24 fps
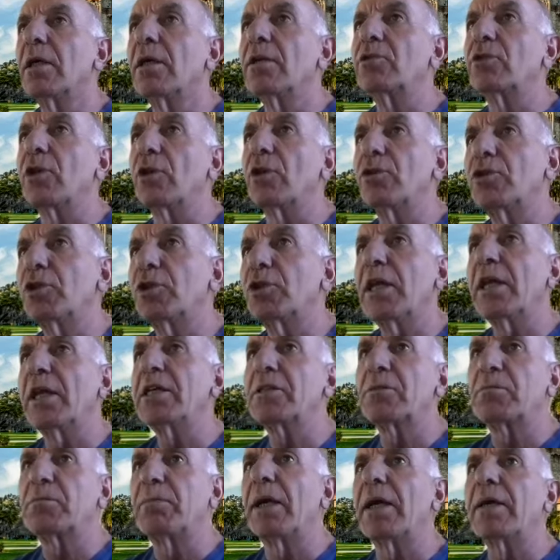So you should
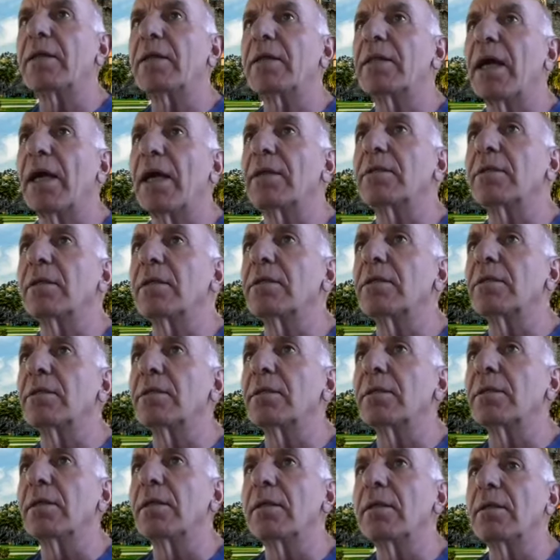expect that as
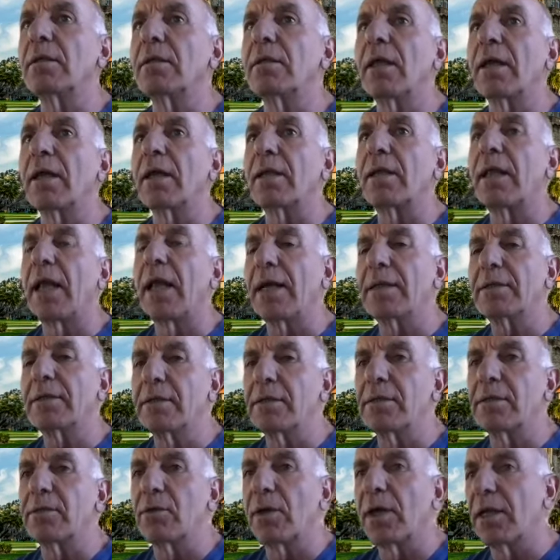in the
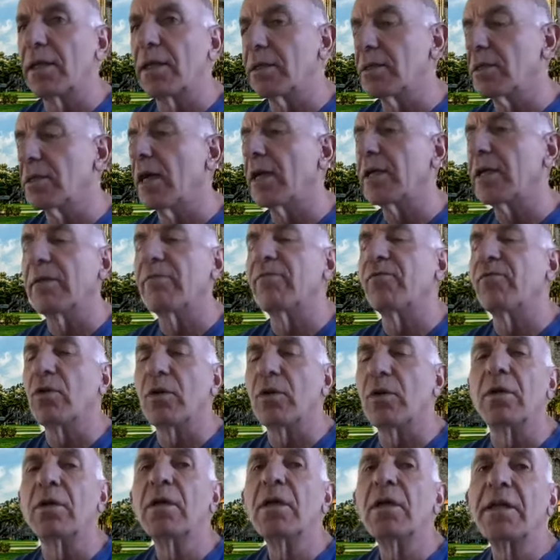classes you're going to sign up
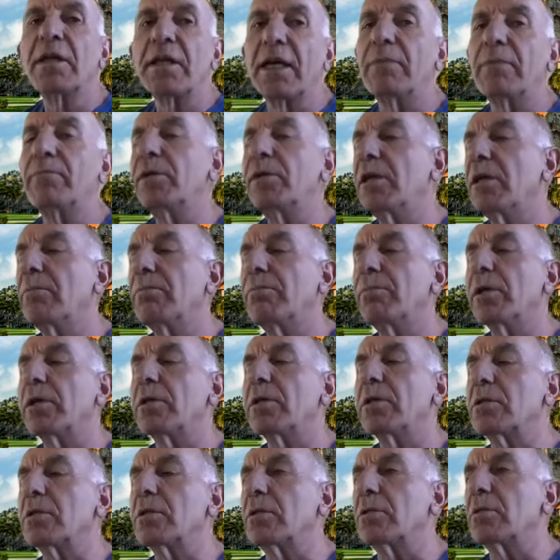for going to be in
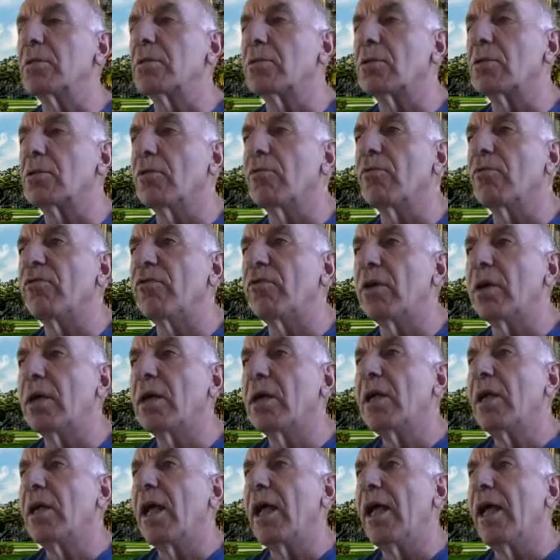person. So
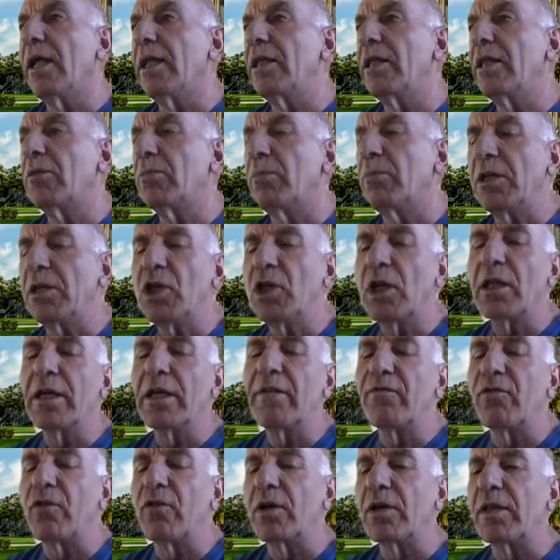
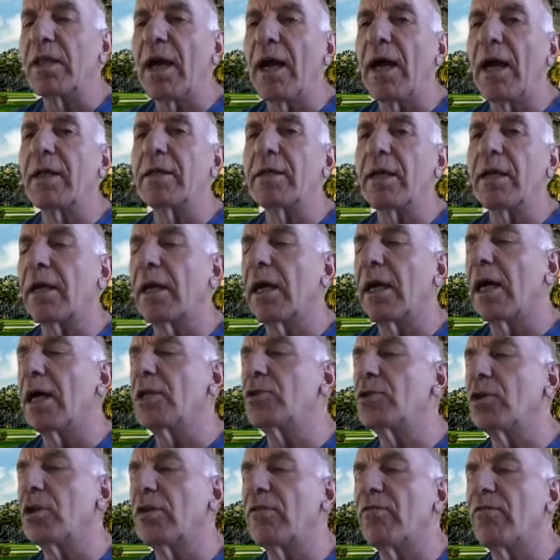especially for the
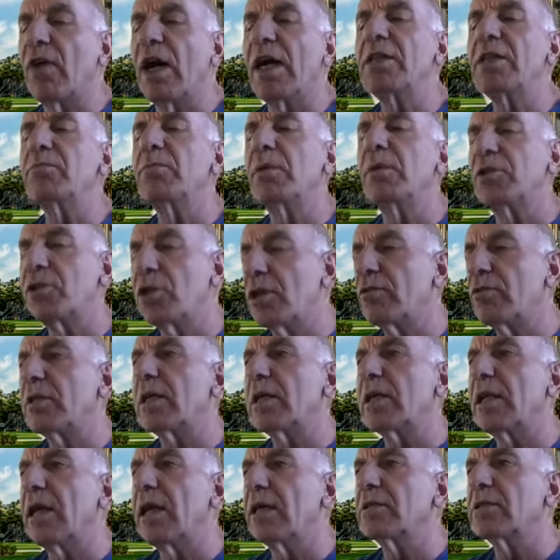undergraduate, vast majority of
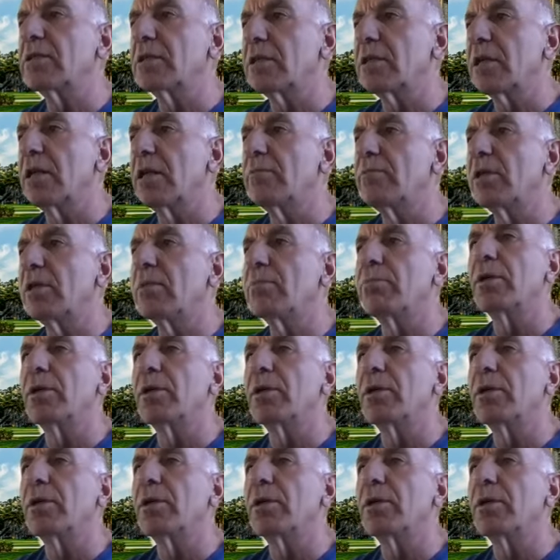the classes are going to be in